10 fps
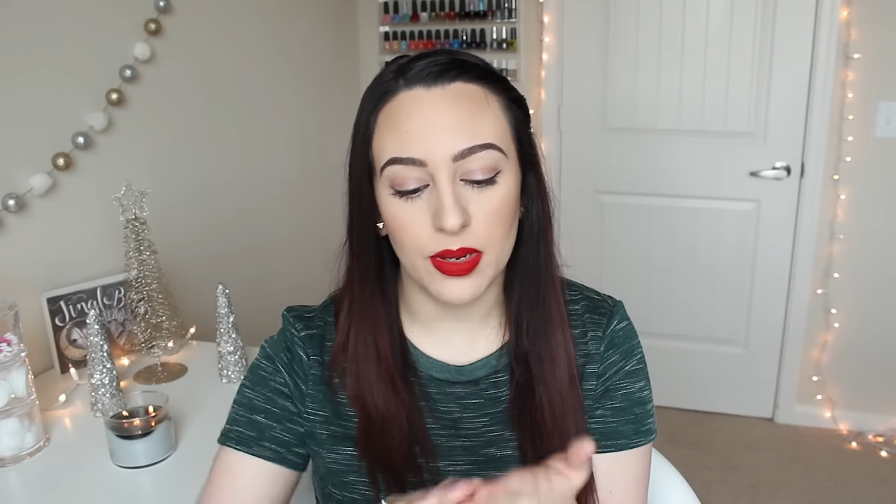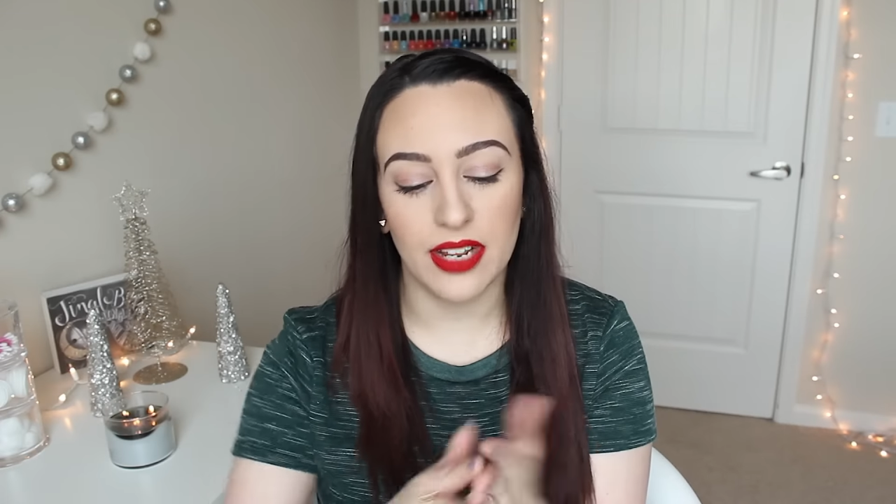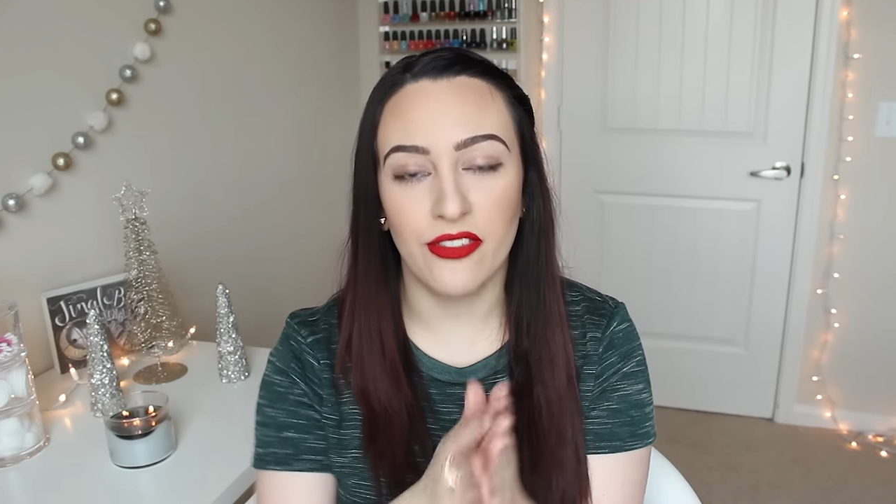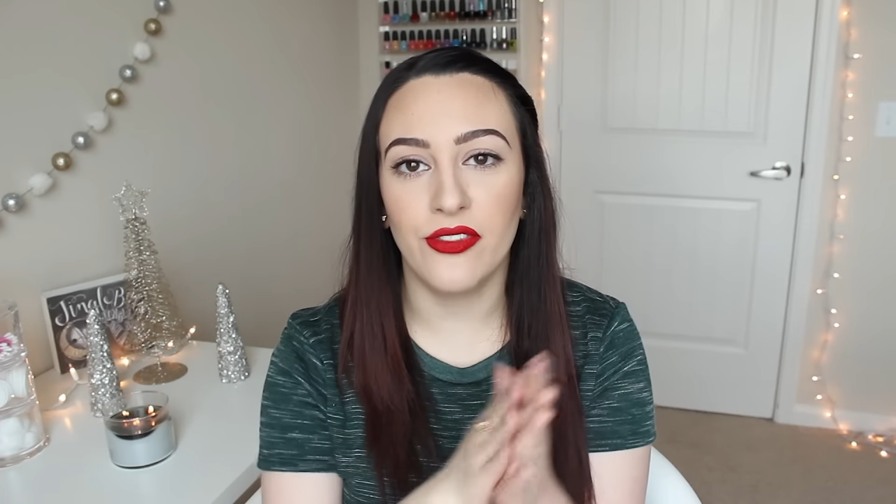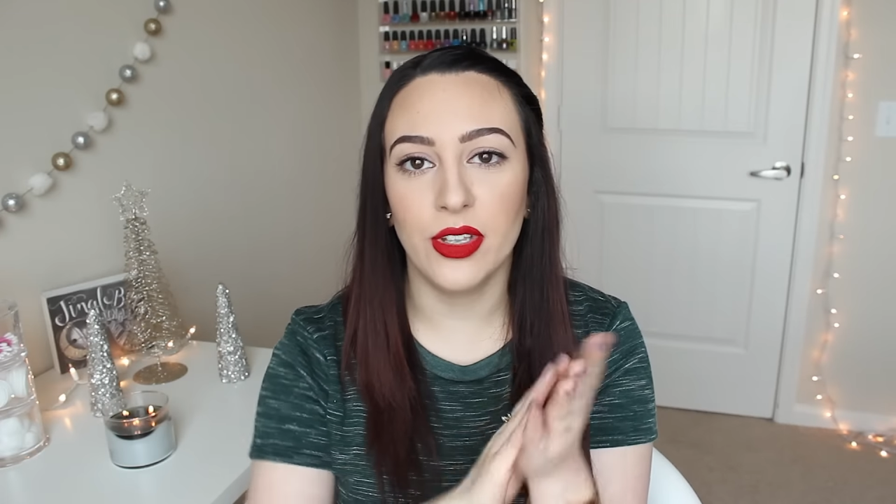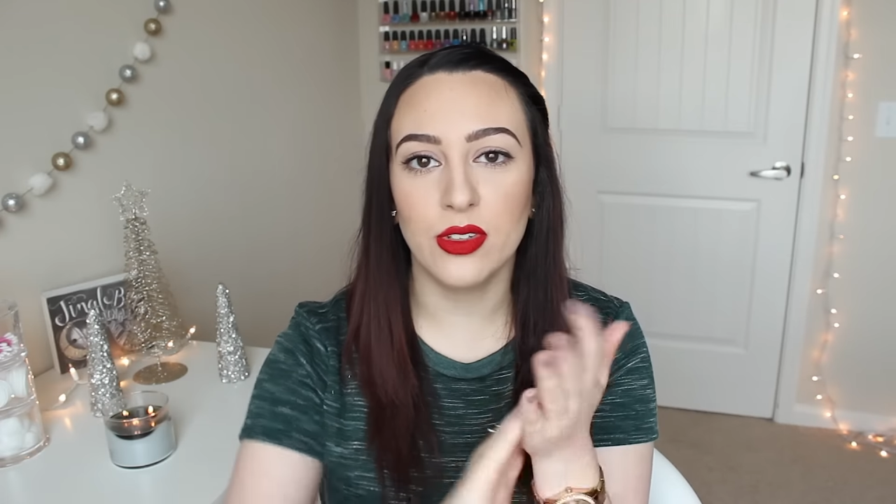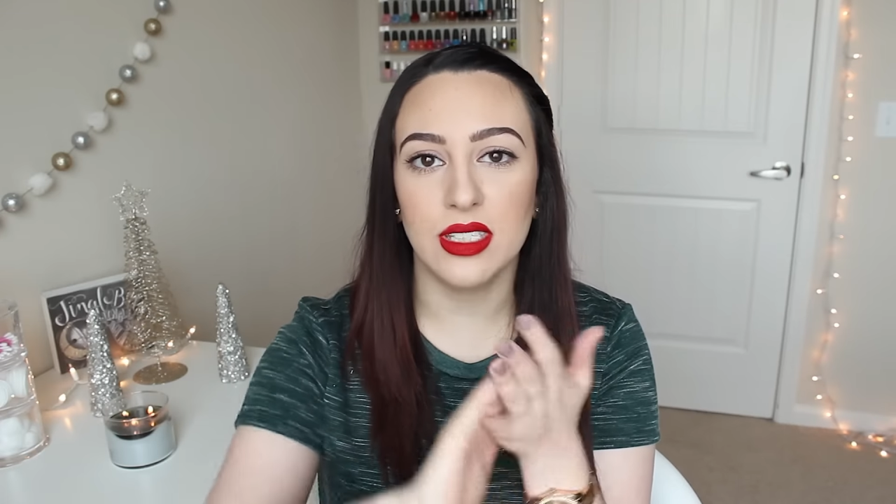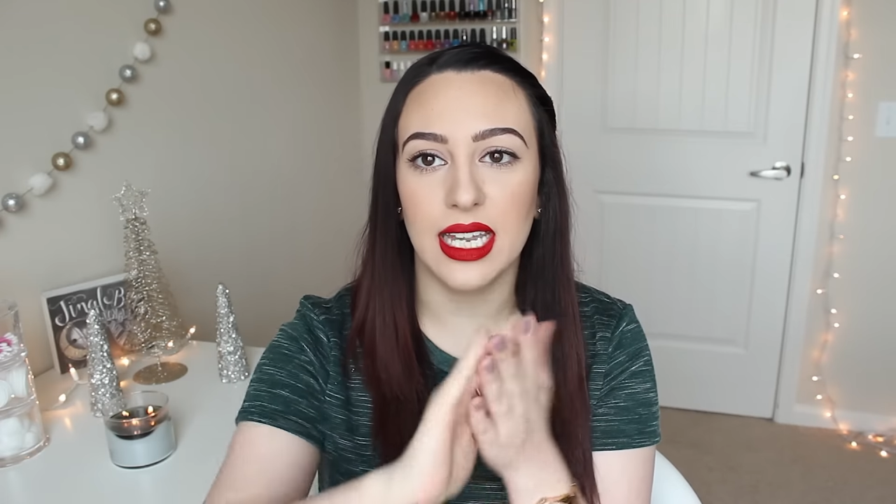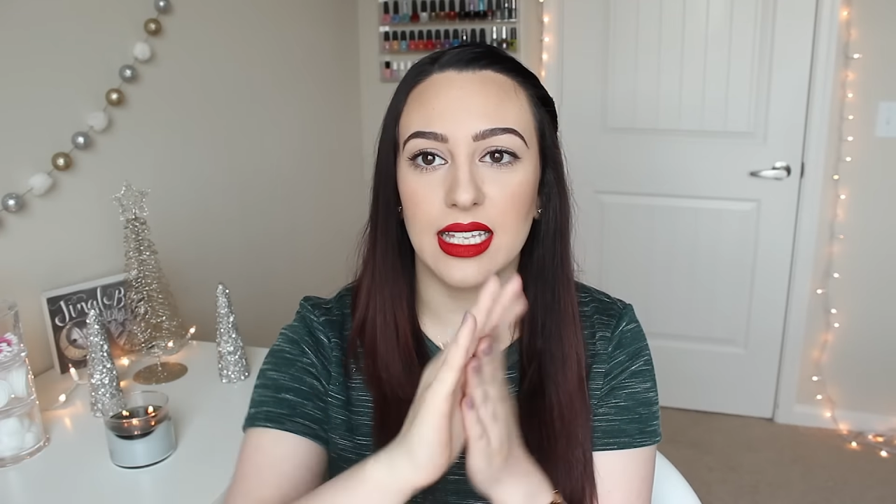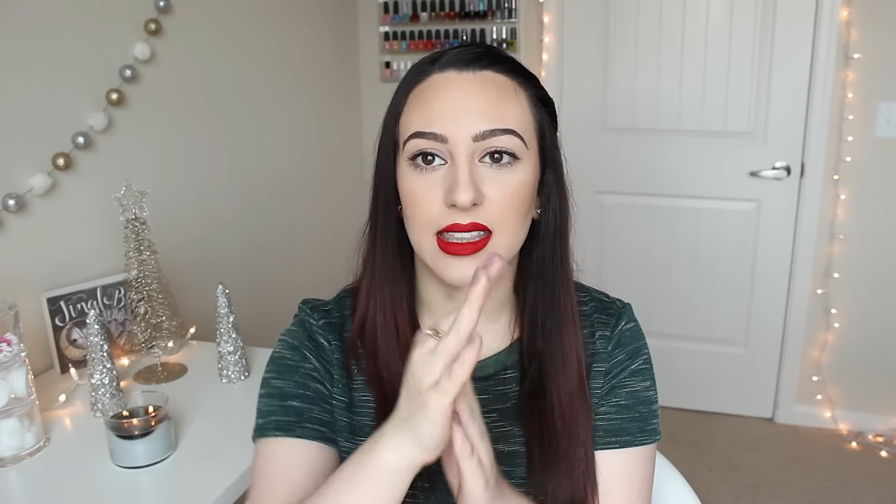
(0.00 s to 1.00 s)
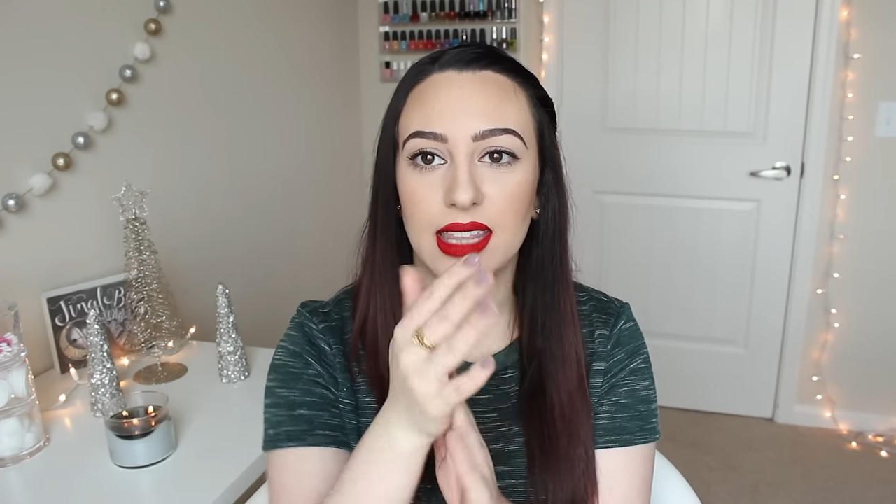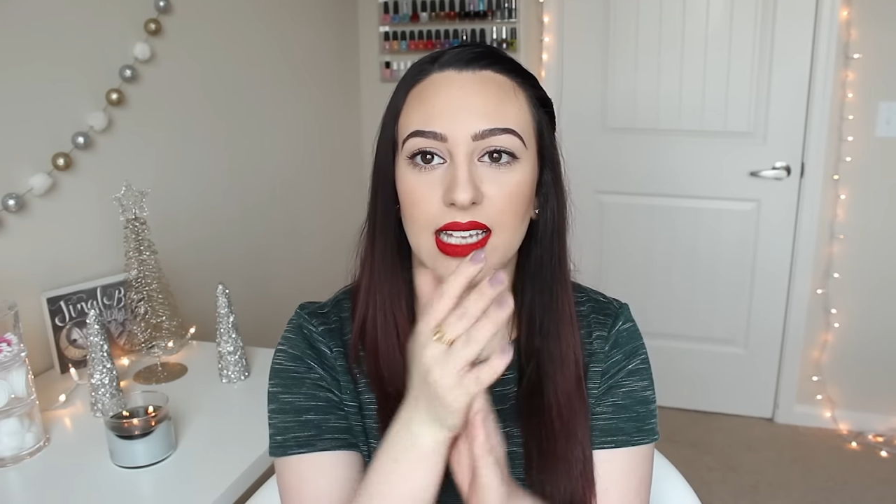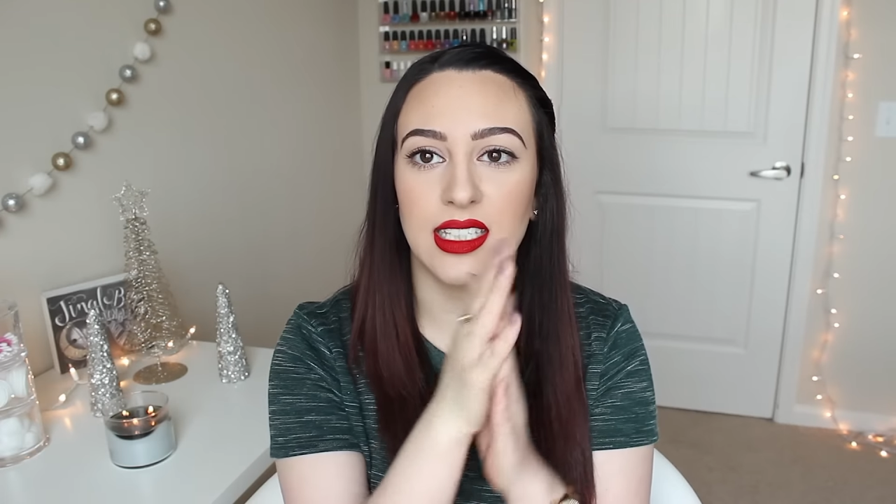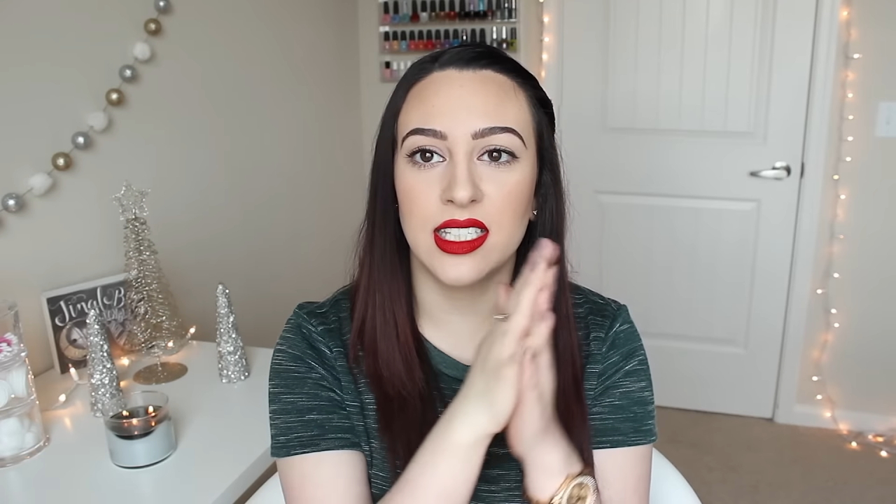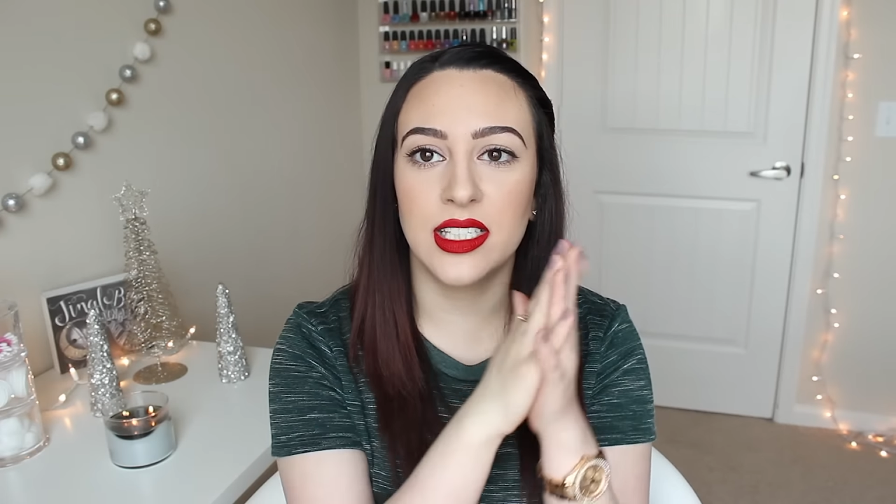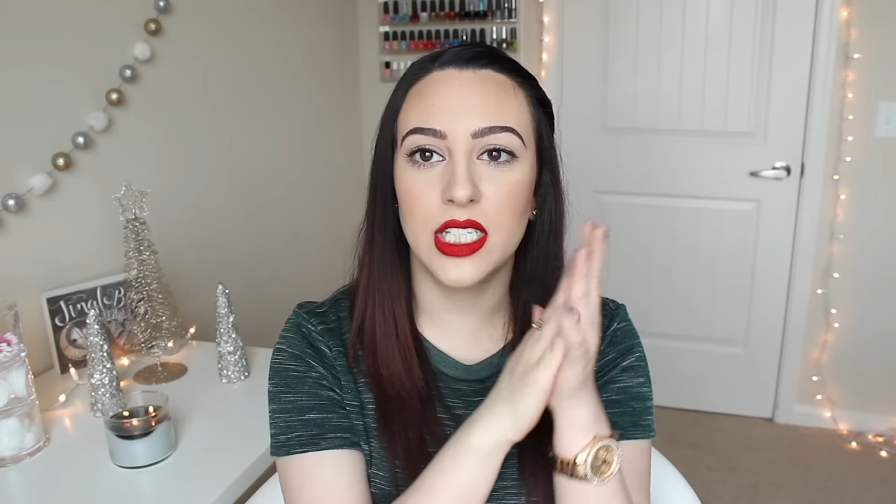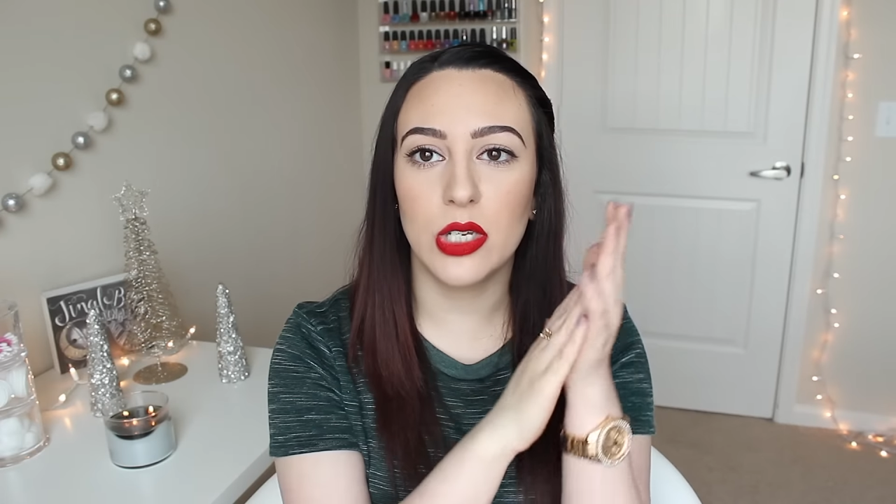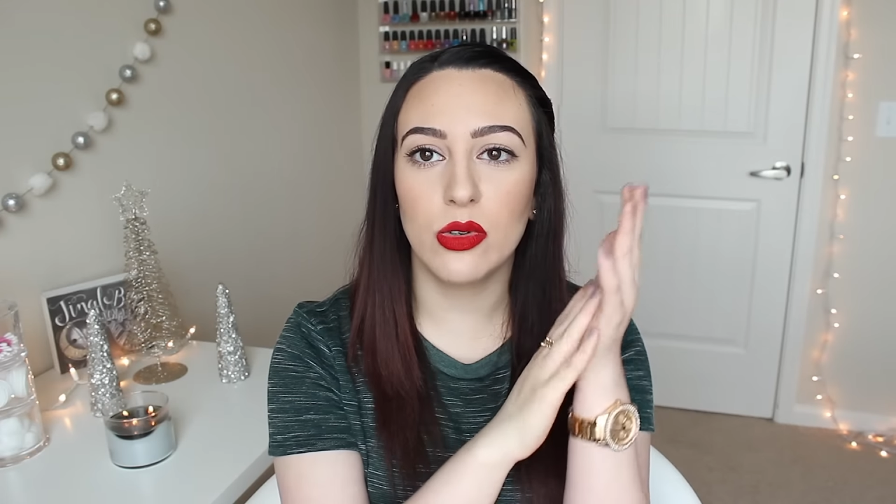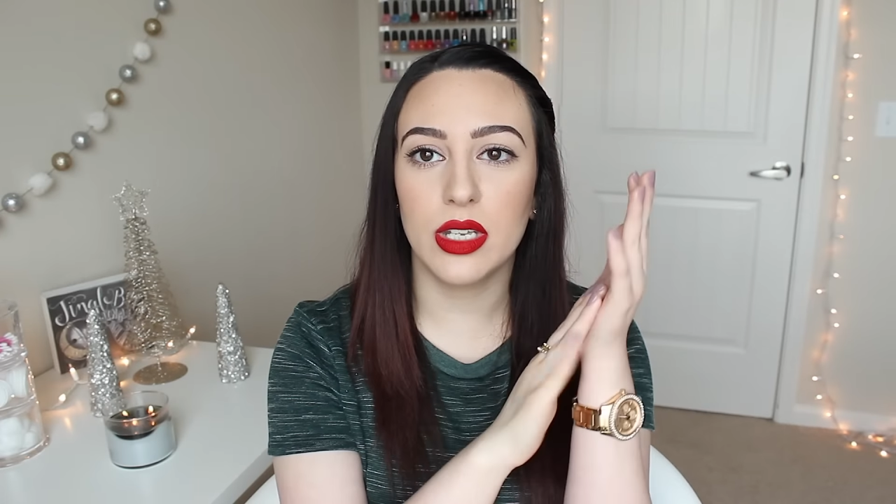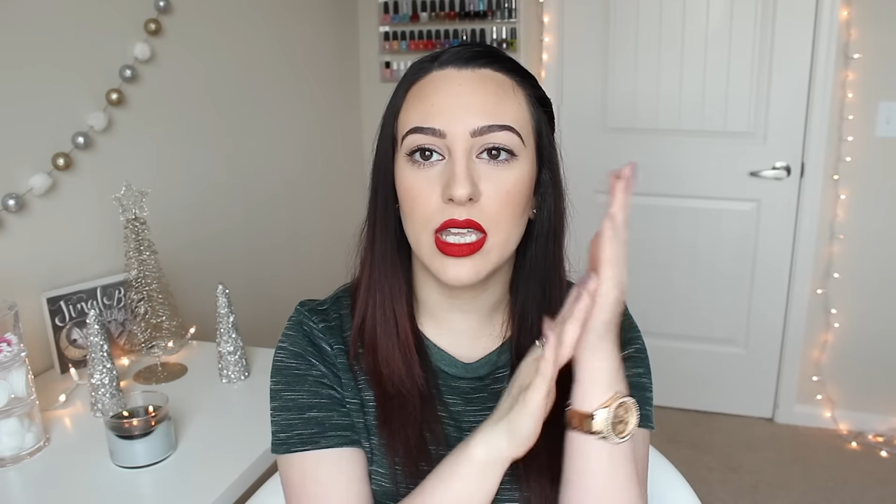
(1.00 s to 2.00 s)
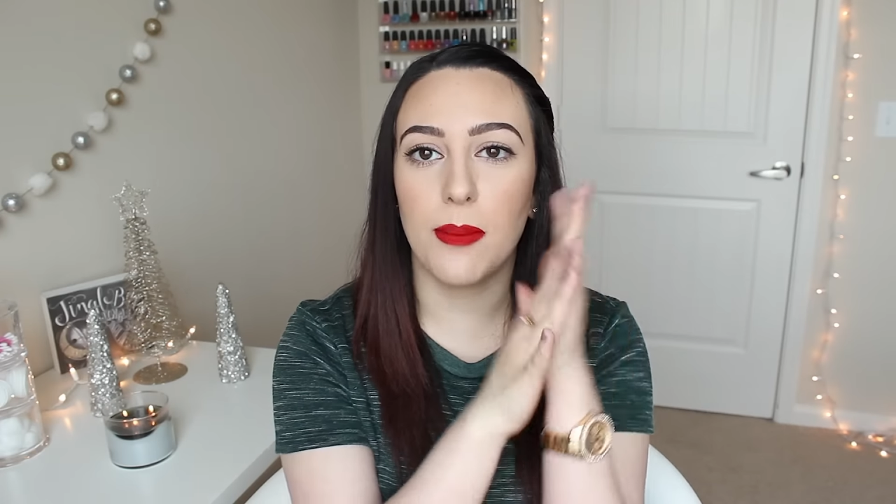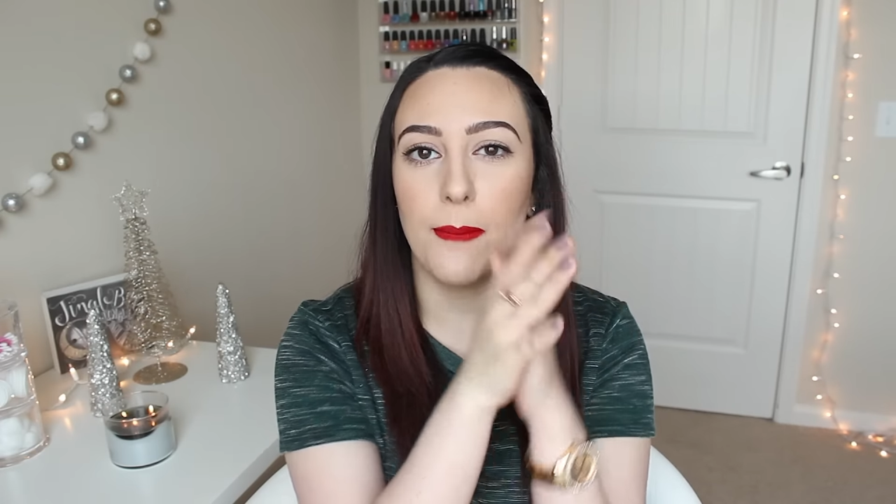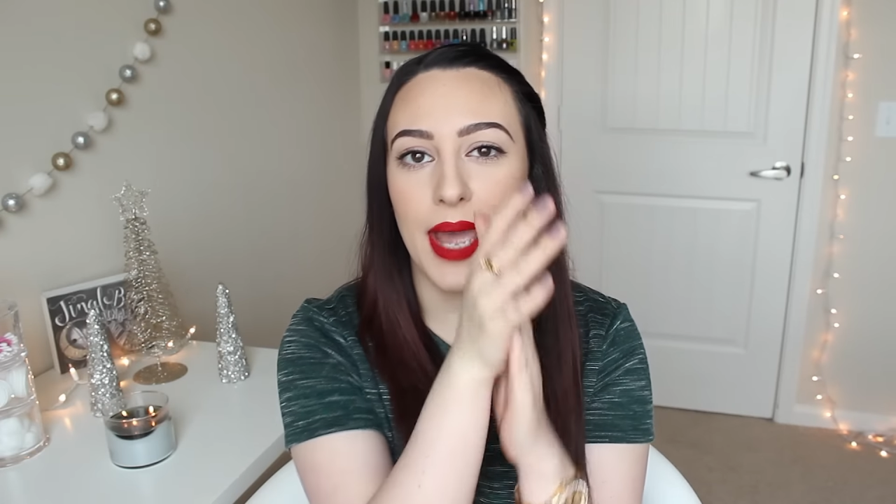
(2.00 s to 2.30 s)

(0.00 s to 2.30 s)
but it feels like that silky